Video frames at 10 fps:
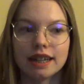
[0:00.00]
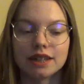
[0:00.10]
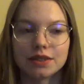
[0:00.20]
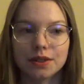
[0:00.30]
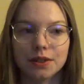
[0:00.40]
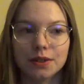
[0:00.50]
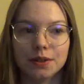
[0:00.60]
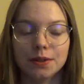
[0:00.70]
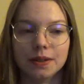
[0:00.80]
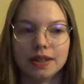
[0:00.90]

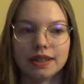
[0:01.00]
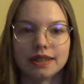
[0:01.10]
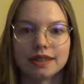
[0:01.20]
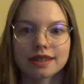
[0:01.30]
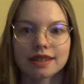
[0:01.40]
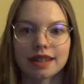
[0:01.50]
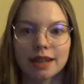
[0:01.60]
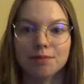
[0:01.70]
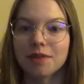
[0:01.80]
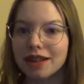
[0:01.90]
so
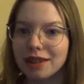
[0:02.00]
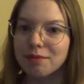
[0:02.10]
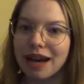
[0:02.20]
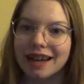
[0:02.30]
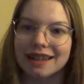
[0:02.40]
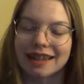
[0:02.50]
I'm finally back